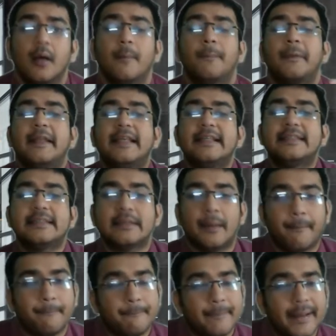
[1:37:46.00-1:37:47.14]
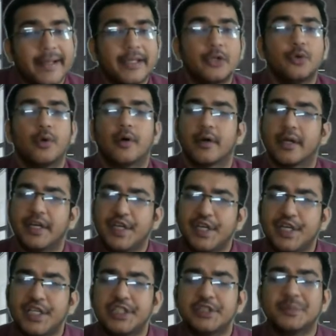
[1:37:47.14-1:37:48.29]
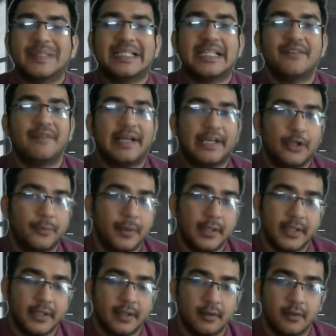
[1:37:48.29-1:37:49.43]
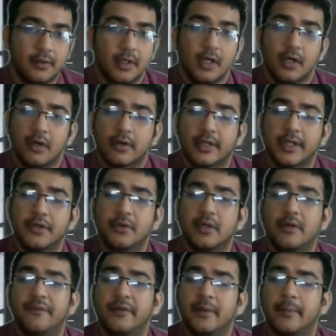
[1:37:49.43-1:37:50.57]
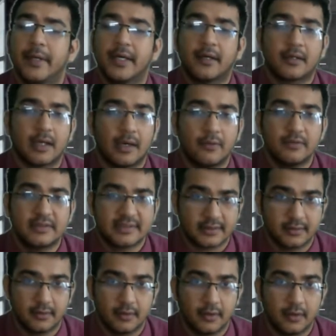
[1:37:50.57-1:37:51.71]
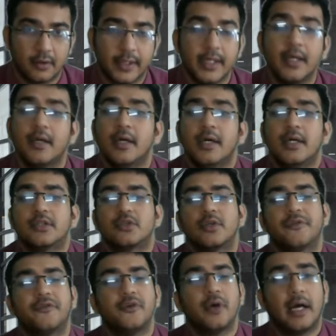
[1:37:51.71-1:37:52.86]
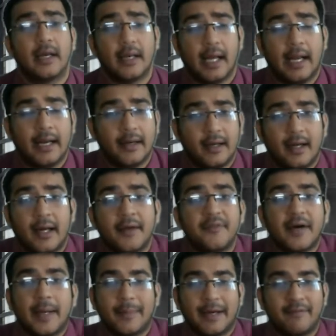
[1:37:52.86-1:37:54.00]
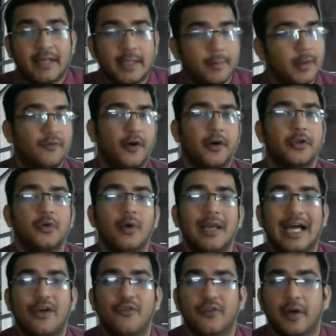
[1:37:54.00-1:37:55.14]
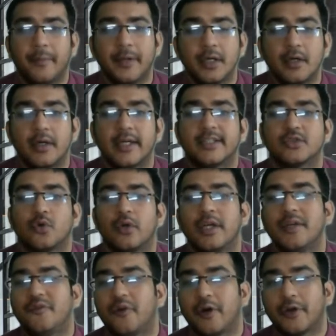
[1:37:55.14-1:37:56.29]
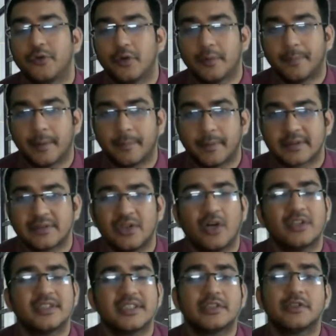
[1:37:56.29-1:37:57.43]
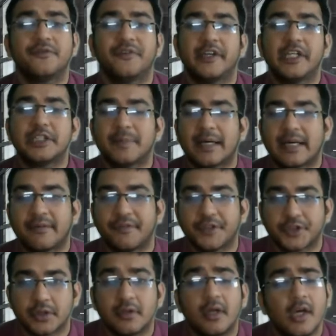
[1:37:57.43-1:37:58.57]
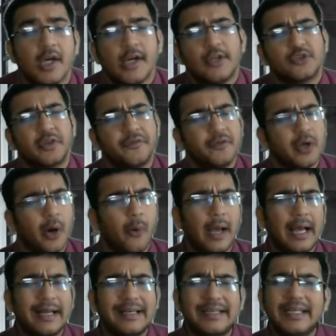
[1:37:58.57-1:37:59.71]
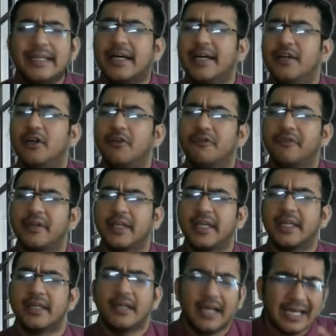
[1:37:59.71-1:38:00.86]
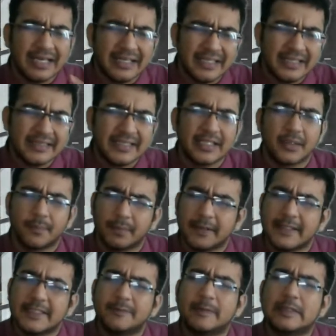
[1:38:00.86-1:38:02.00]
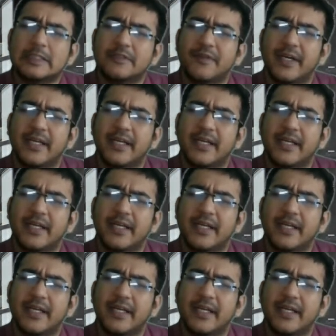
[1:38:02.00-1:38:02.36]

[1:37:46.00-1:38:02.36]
please make your each minute valuable here. Okay, your every minute counts. Okay, so if you and if I'm available for you live from here, it's only for your purpose, not just to finish my revision. So if you have any kind of query, anything, please specify